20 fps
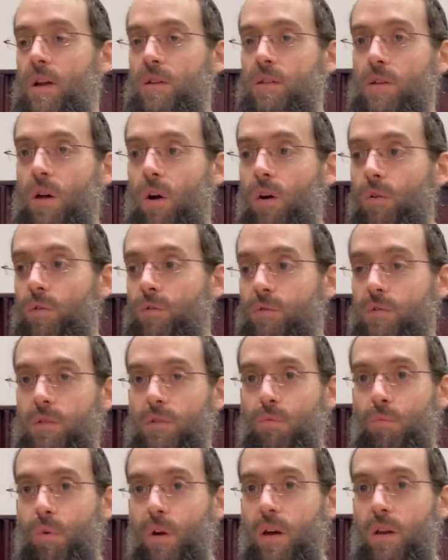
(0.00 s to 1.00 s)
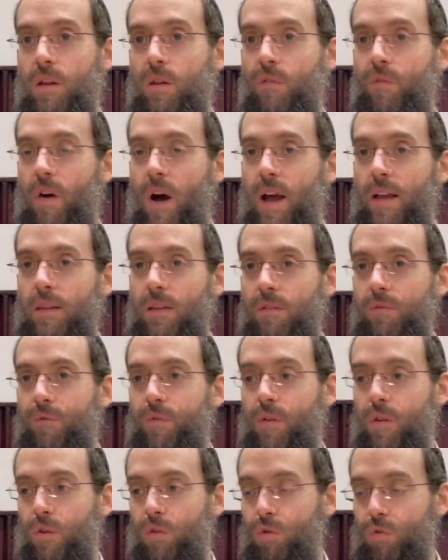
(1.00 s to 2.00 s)
So we're going to divide
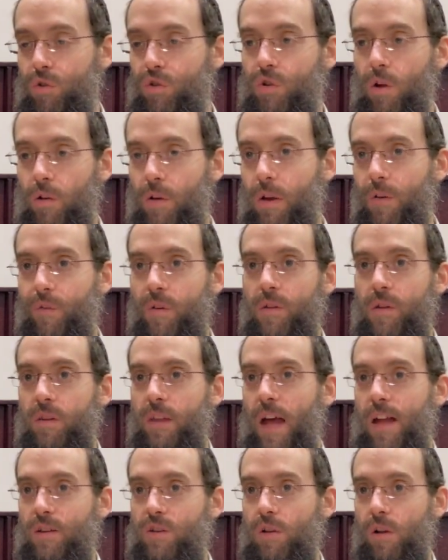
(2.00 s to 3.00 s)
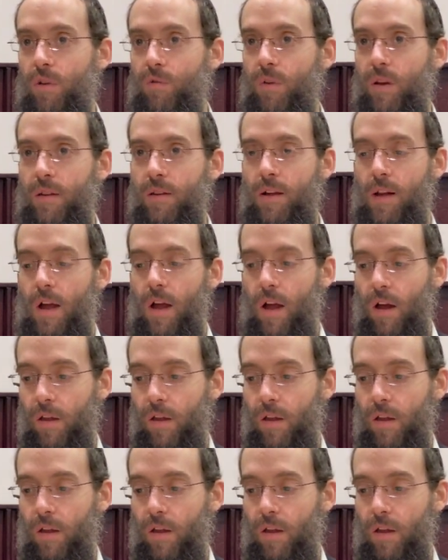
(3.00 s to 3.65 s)
for the two children and for the 10 children